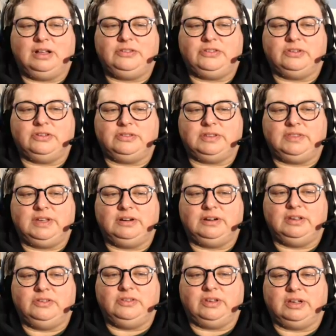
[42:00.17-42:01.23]
also that there
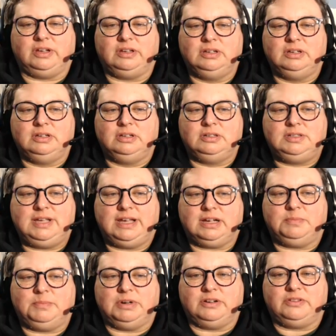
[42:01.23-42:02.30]
is a
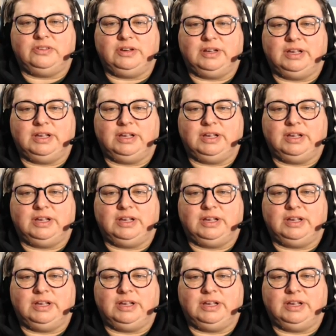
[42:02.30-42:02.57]
tech person,